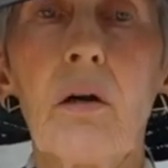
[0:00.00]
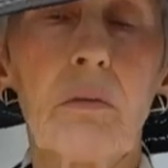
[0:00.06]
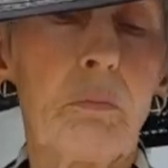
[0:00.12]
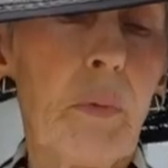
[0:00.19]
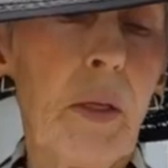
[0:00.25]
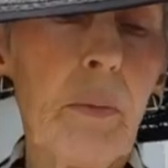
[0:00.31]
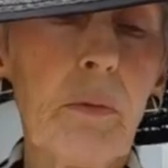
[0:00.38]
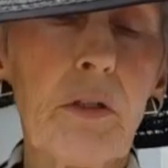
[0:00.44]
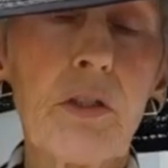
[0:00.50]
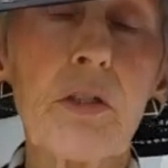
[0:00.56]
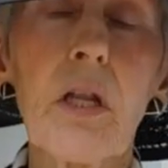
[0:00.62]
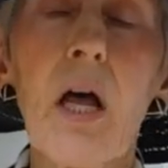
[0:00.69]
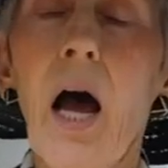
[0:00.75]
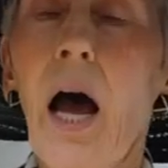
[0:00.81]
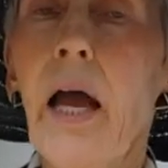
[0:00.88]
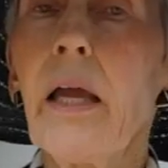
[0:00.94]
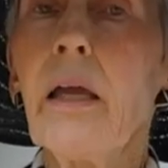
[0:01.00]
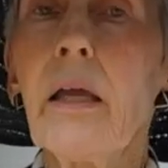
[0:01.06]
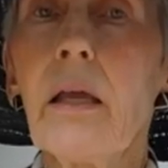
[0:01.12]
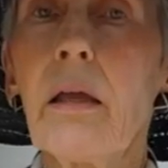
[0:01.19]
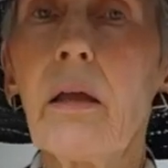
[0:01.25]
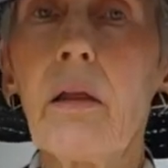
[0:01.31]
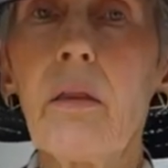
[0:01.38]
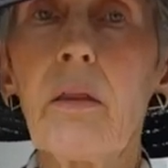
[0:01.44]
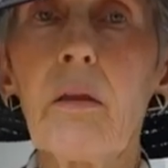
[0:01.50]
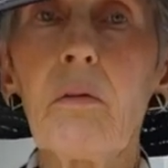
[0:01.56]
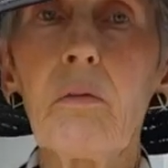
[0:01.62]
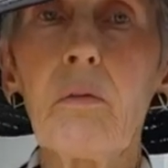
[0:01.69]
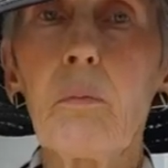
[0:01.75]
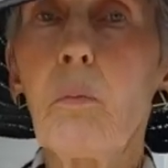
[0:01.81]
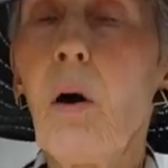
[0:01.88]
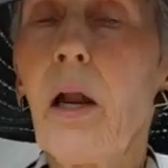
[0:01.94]
maybe July, the
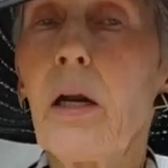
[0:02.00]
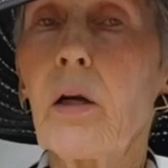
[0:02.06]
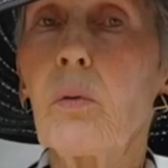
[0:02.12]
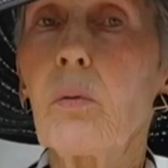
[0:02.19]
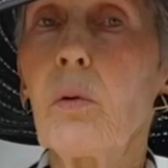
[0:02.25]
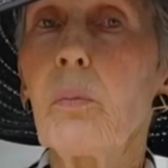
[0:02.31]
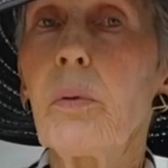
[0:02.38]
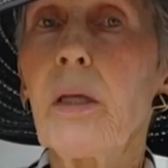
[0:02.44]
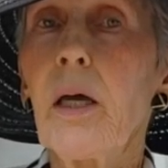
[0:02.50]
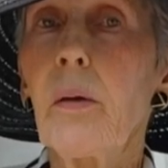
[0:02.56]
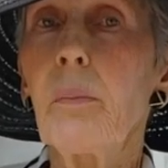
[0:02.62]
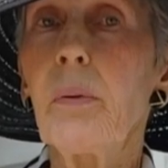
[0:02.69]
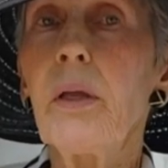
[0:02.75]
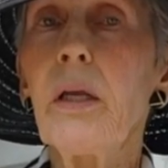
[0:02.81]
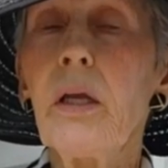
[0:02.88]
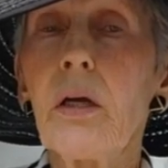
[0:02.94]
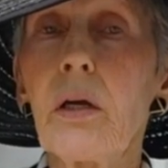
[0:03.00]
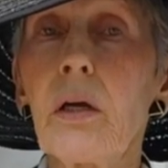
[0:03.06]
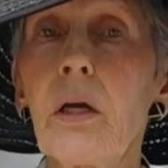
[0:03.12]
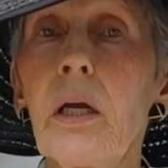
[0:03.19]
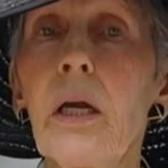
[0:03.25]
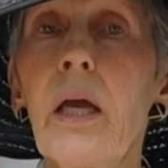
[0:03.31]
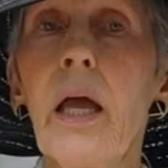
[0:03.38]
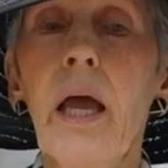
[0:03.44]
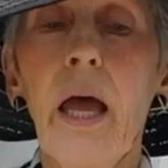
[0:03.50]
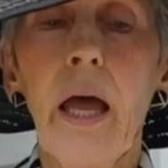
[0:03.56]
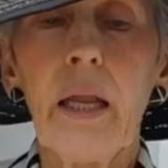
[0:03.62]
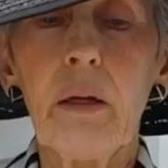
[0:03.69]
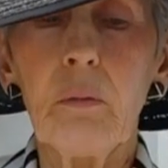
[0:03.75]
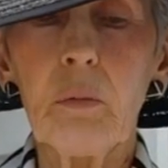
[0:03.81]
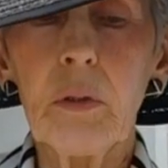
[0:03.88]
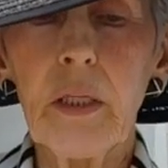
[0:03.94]
monarch will be up here,
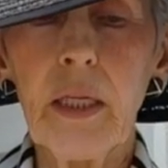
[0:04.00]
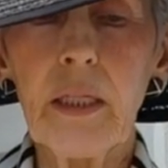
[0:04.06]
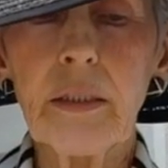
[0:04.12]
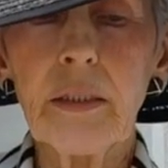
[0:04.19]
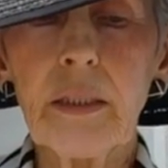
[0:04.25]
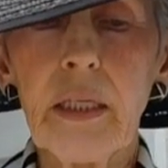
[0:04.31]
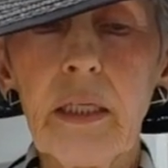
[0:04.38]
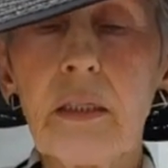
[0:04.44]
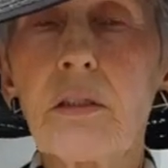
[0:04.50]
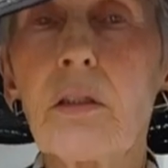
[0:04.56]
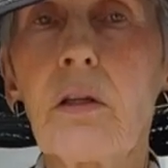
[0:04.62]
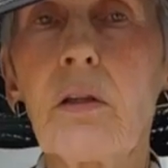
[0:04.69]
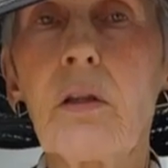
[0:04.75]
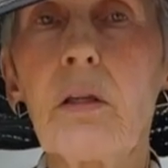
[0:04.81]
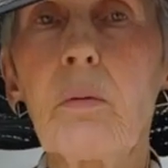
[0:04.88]
and it will lay its eggs on